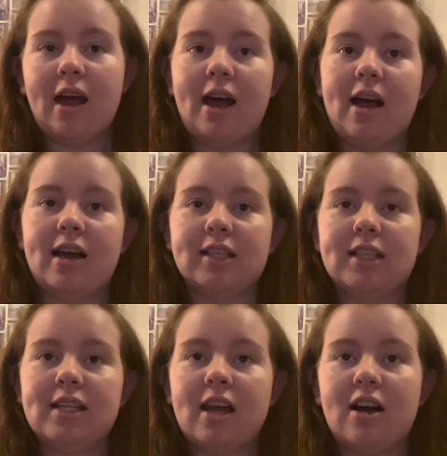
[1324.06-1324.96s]
And
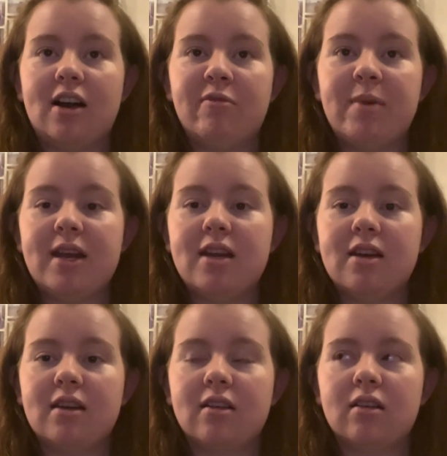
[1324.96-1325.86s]
yeah, I
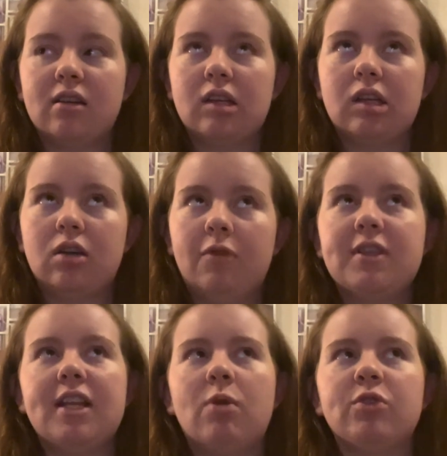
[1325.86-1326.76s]

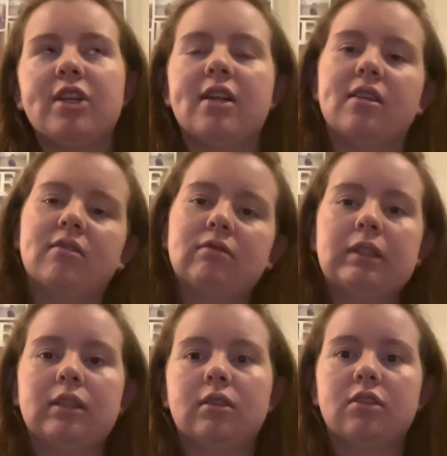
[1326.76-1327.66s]
wasn't
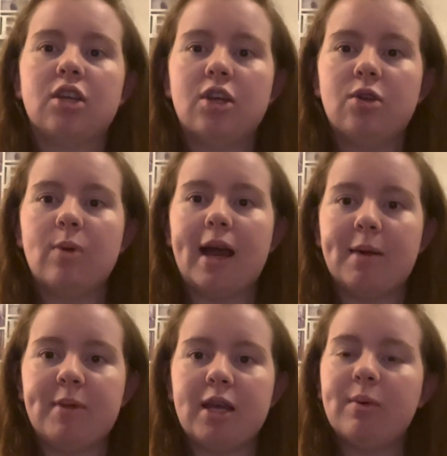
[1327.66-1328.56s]
too
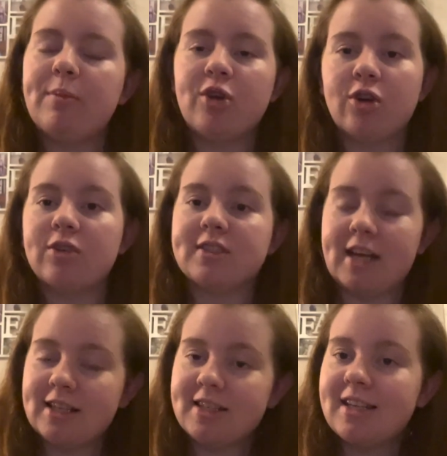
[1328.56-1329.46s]
happy when we only got
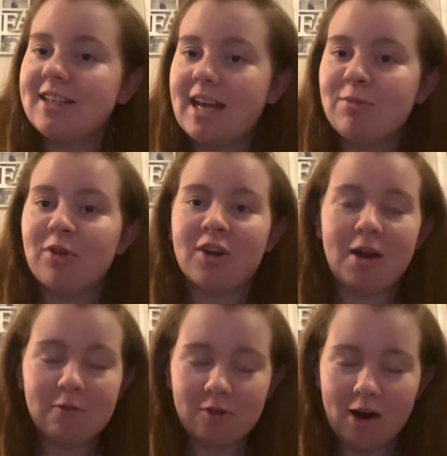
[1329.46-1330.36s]
sat 6 days before the
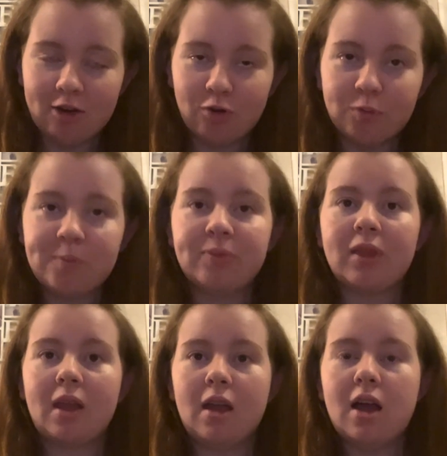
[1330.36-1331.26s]
cup final,
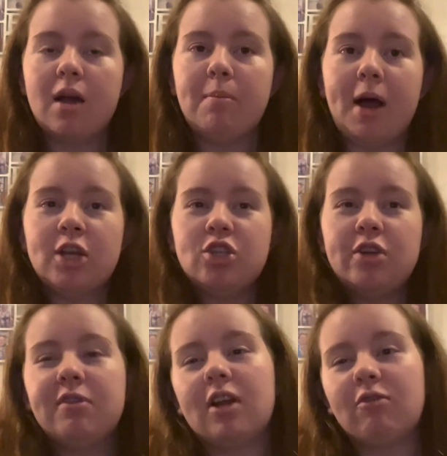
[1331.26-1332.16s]
but I do
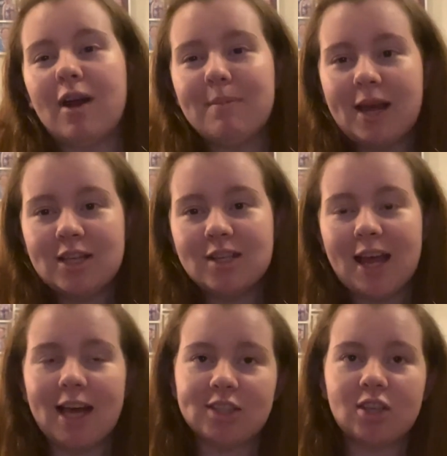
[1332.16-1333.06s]
feel like Ryan Mason
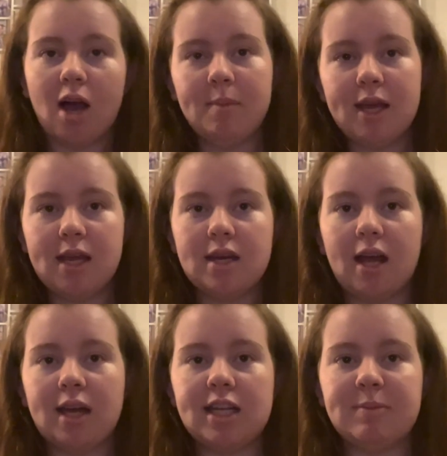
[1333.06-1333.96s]
has come in
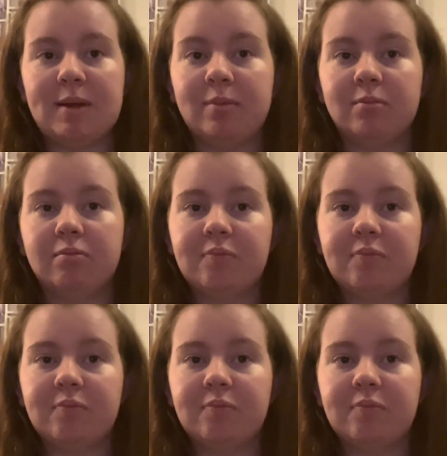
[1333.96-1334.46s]
and he's been